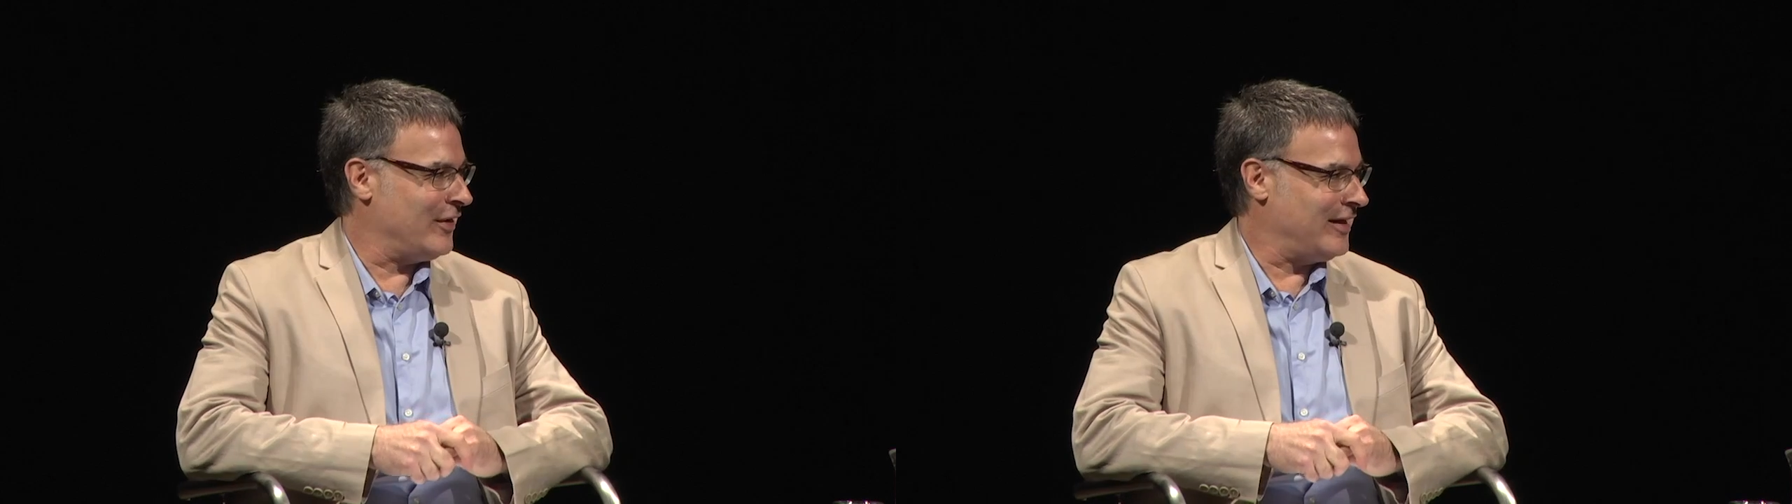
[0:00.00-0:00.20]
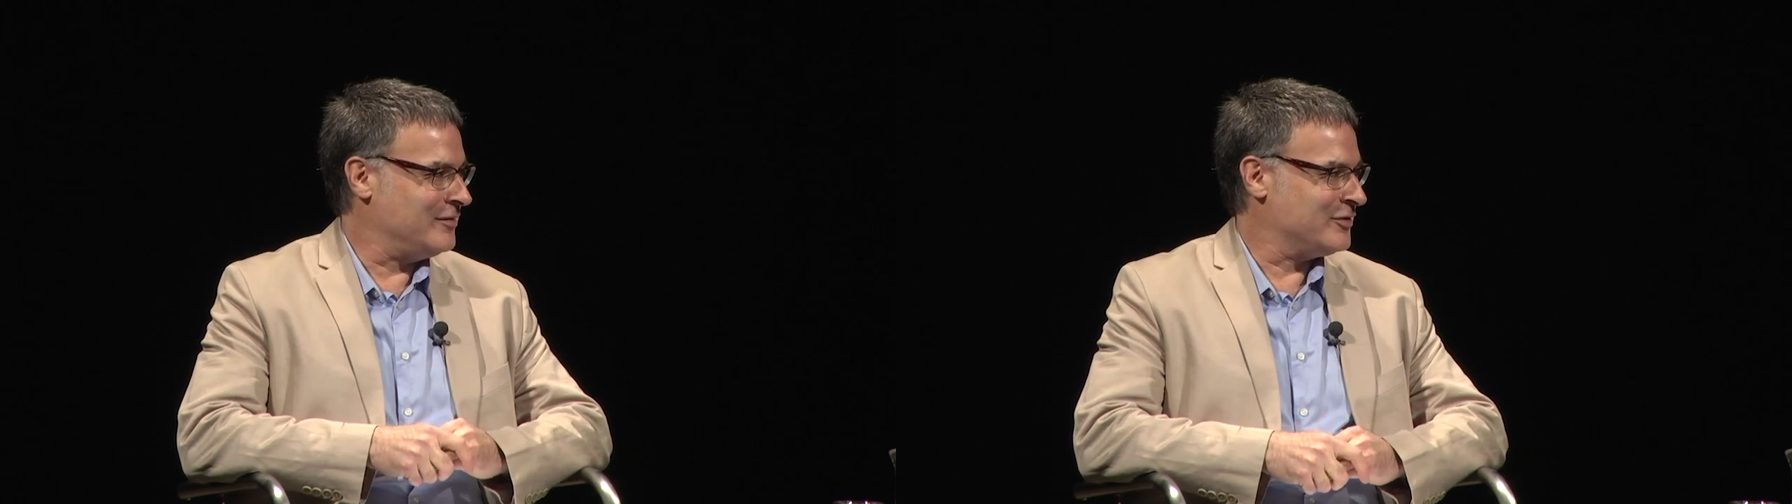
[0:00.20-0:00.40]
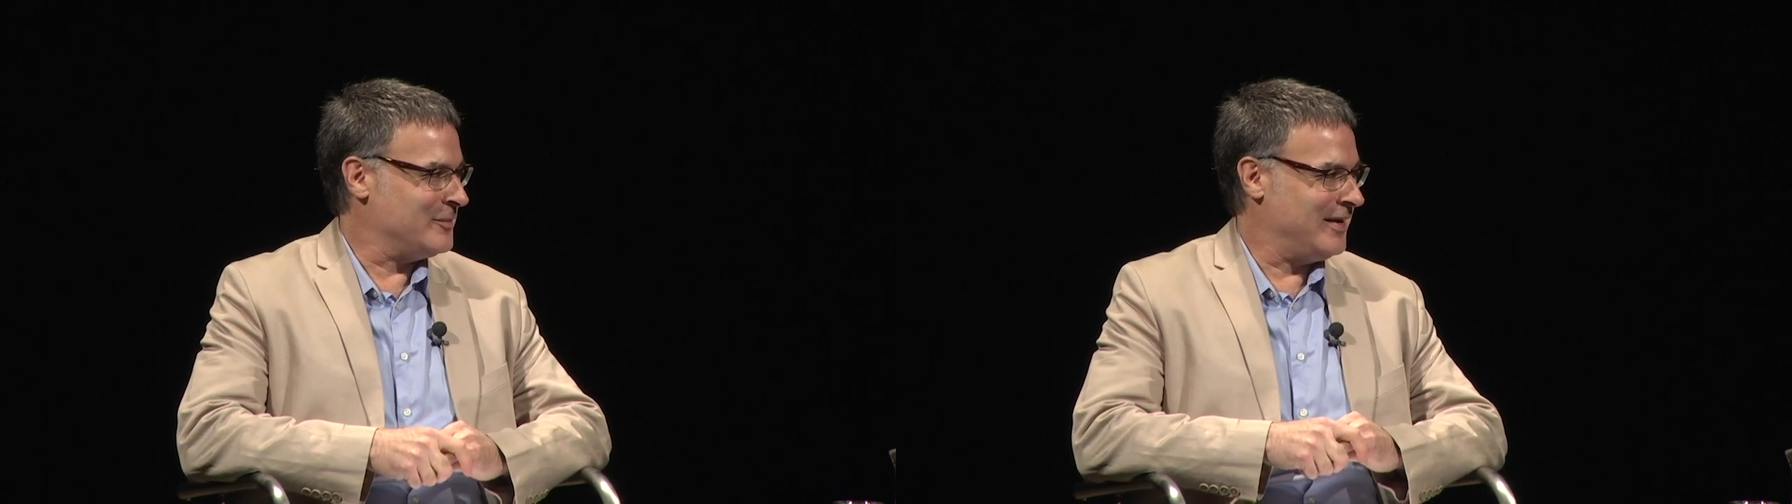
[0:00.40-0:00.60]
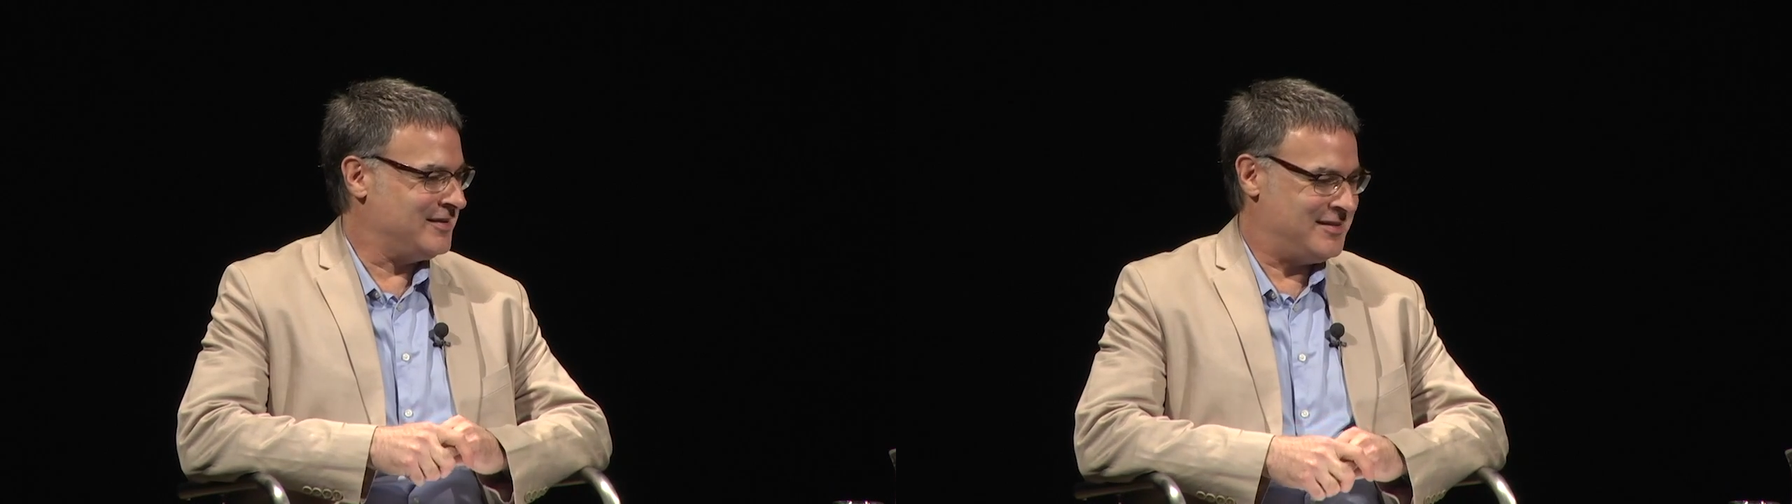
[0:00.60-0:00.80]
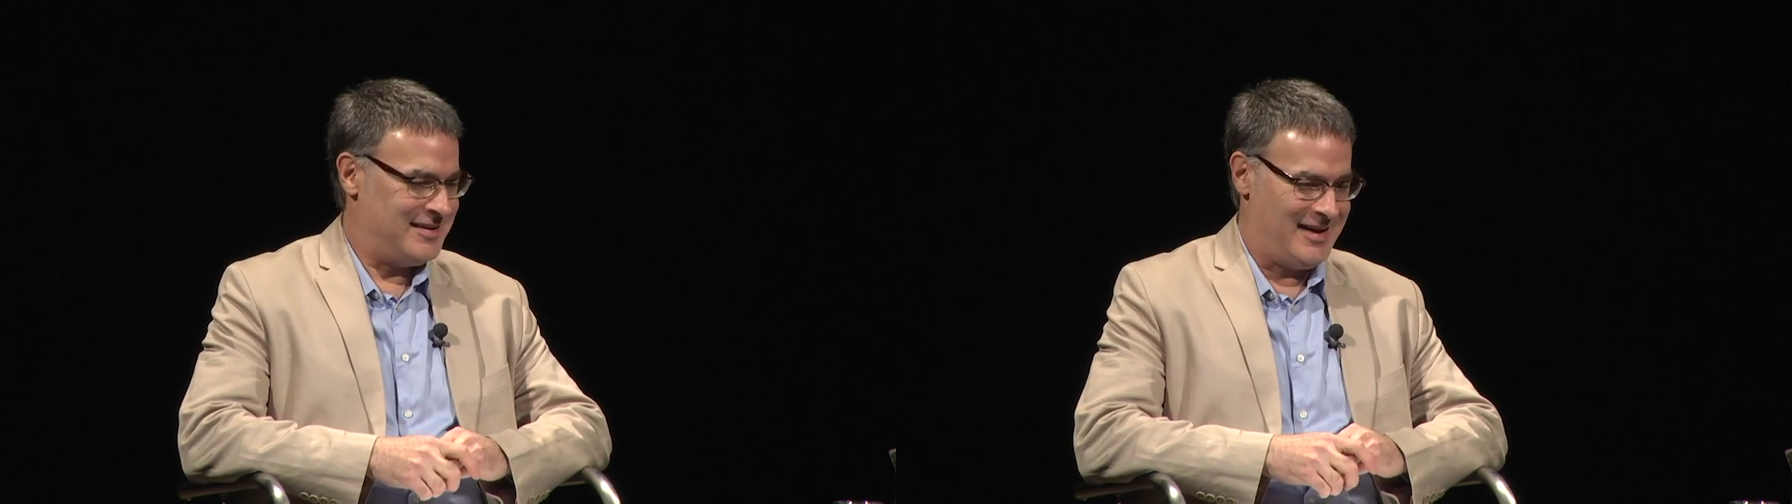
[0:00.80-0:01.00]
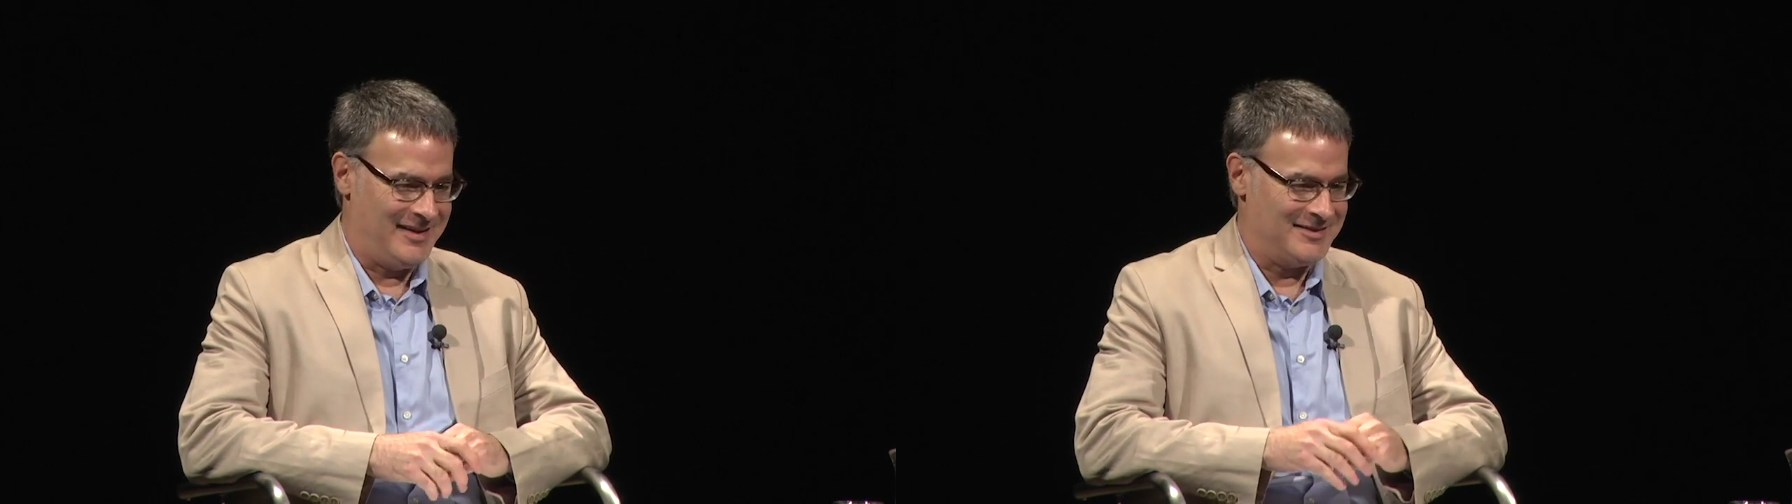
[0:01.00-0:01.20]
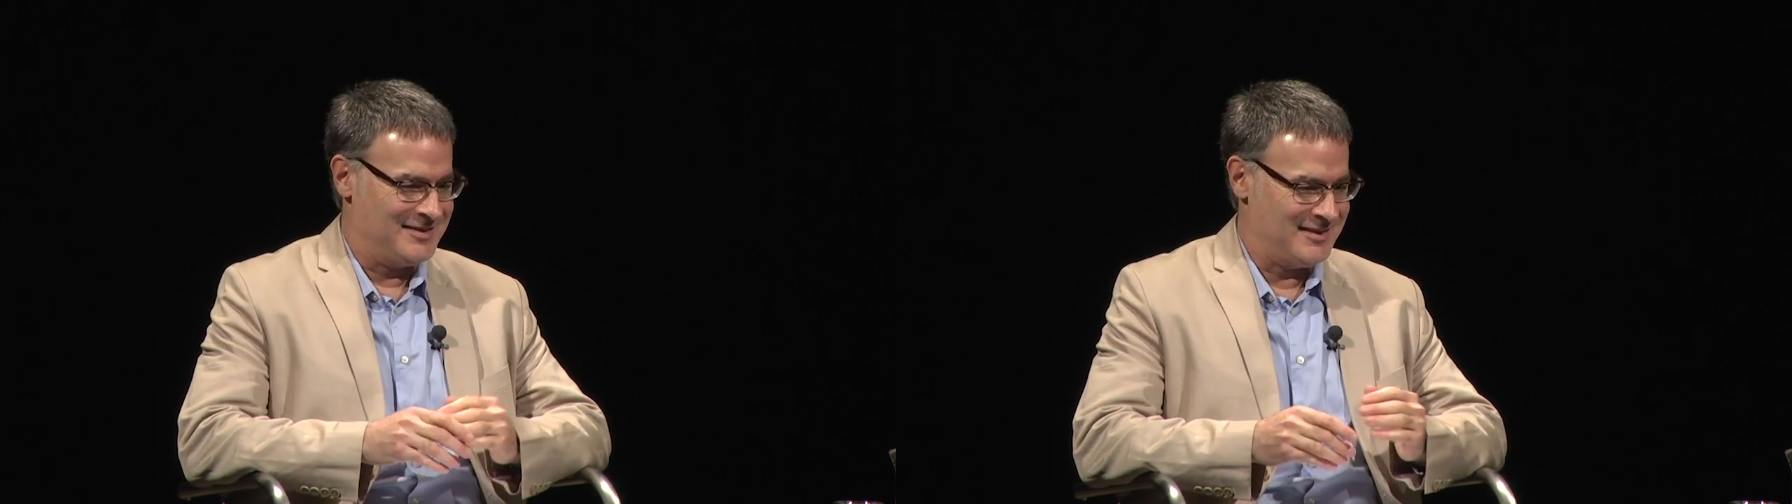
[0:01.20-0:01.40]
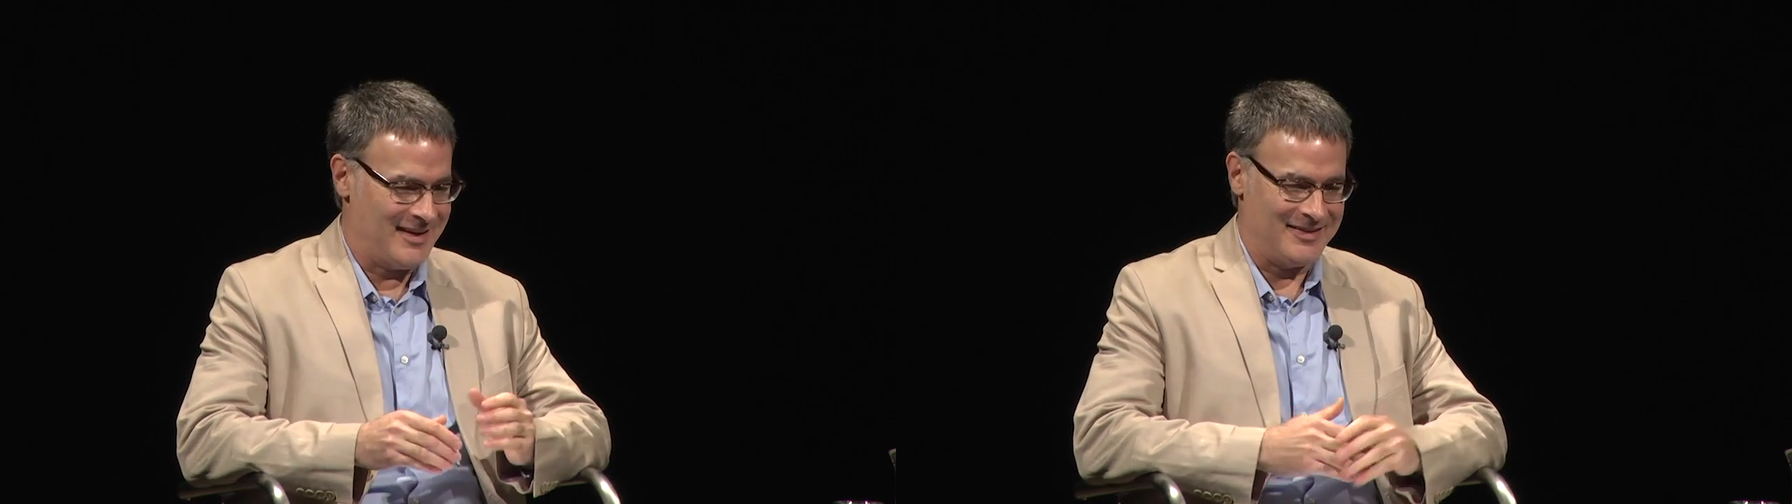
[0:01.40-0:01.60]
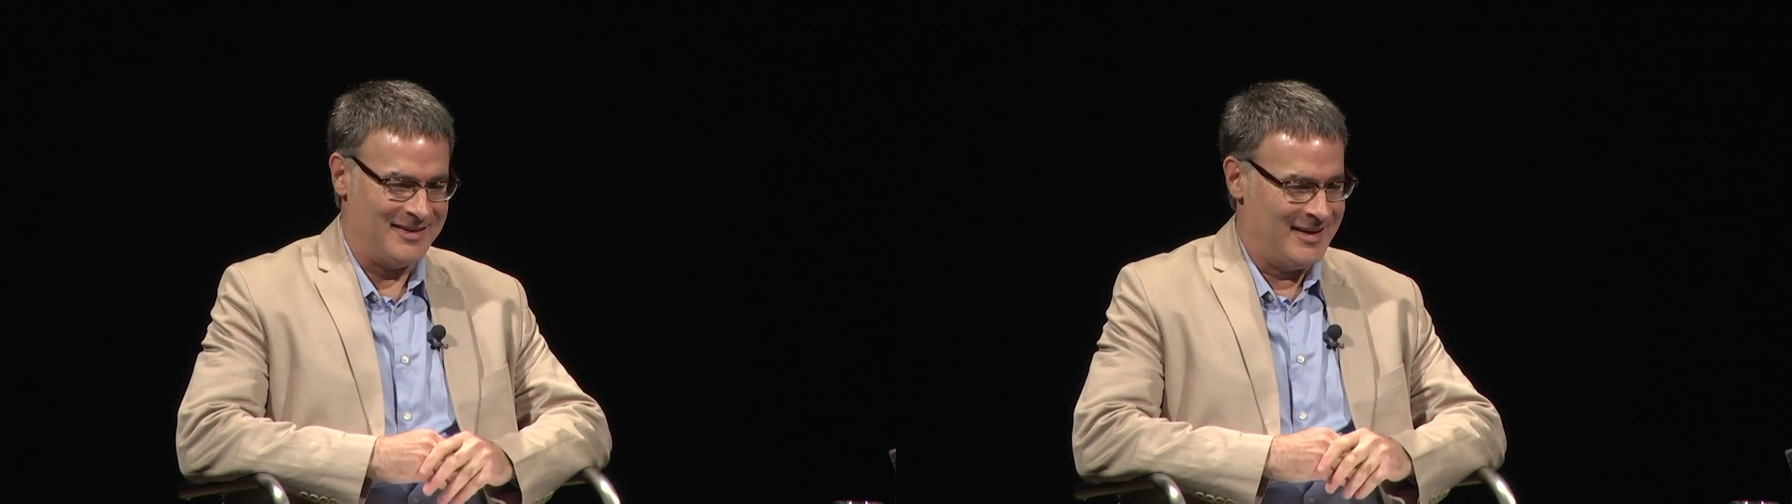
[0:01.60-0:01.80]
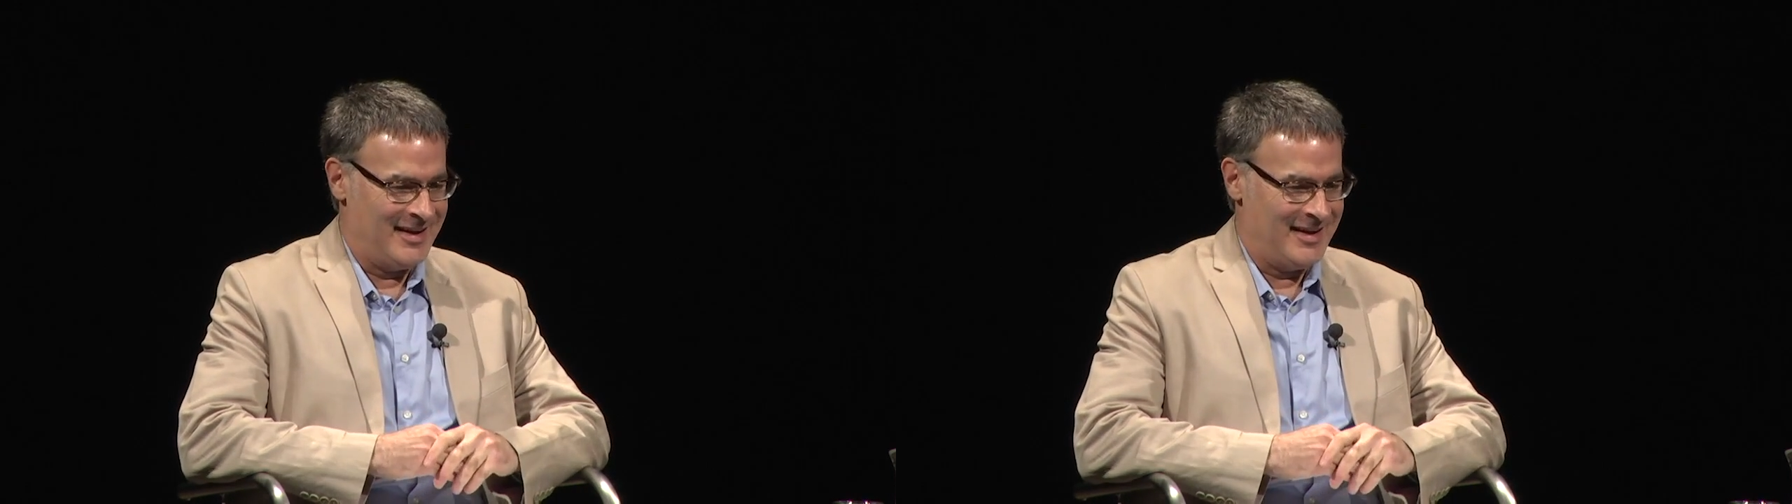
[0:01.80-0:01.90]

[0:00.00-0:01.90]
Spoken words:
that information, and I just said,